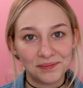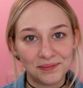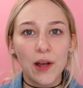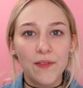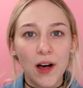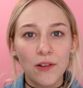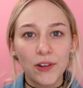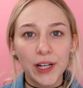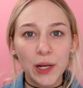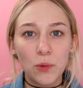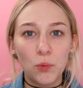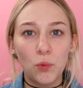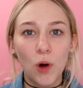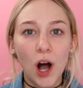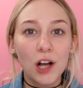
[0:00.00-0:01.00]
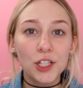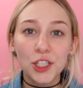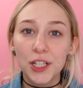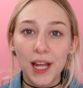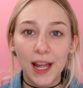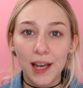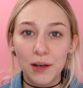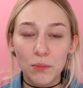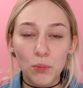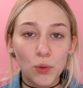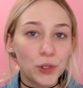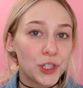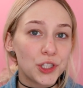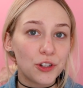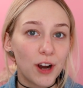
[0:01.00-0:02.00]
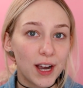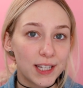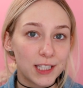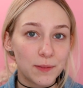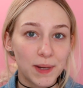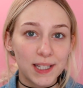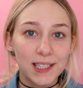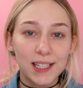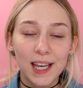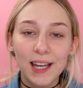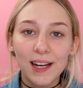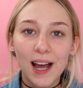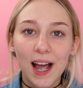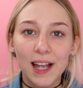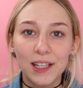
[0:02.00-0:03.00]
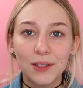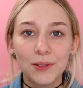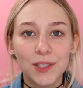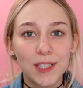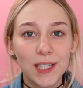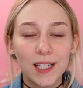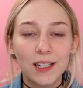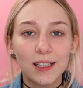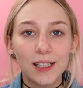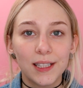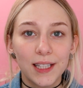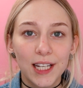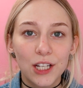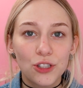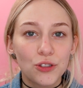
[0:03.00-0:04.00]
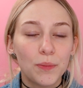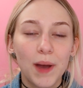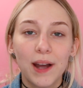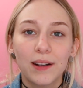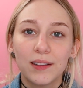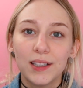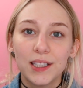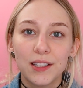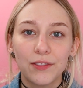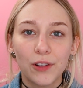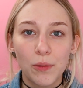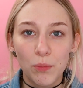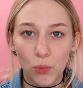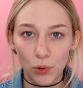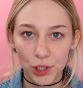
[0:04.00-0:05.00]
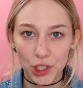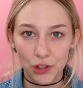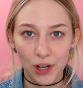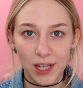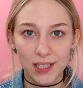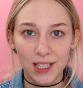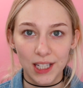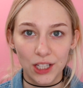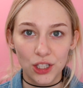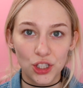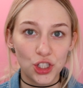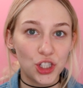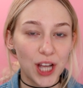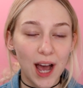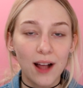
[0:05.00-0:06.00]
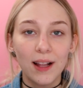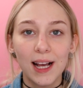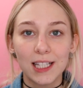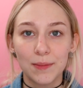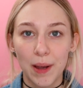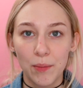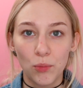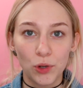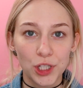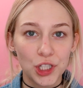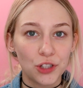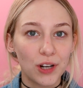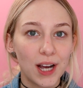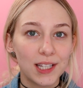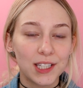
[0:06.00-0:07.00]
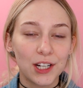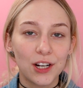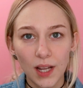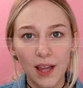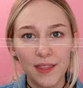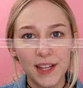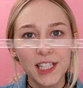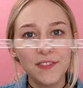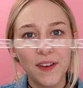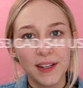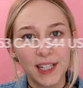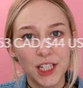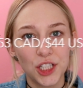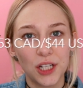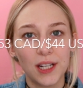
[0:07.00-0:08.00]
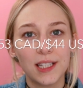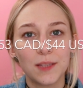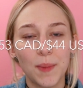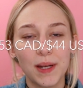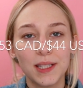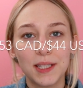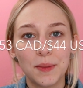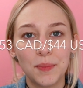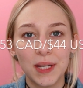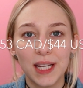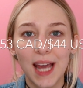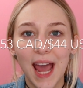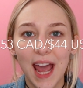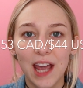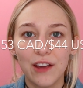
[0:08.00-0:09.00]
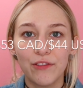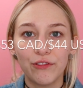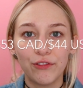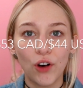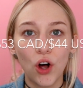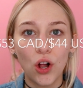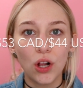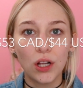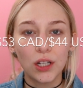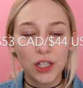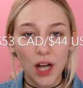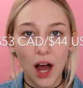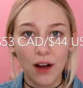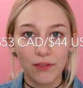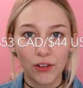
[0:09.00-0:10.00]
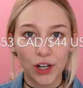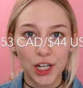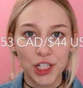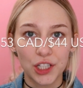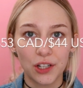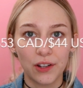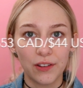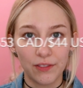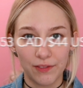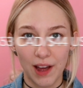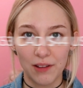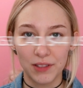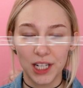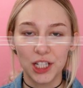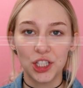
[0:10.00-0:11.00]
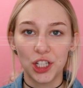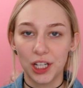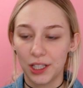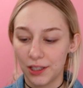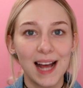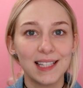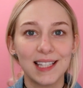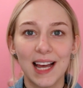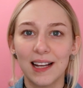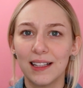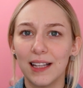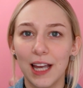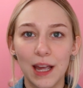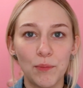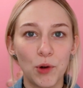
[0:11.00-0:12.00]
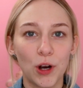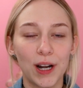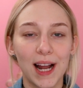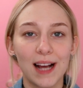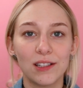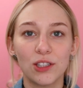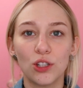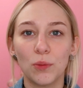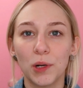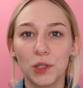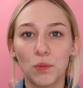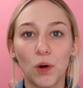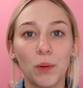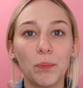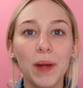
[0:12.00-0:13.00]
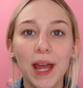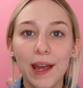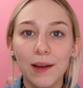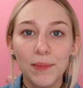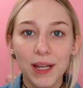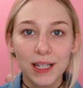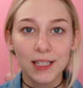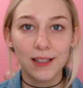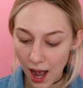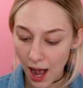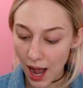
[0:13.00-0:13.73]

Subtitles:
I've already washed and moisturized my skin. I use the Clinique Dramatically Different Moisturizing Gel as my moisturizer. This foundation is meant to be a full coverage foundation. It has that claim where it has so much more pigment.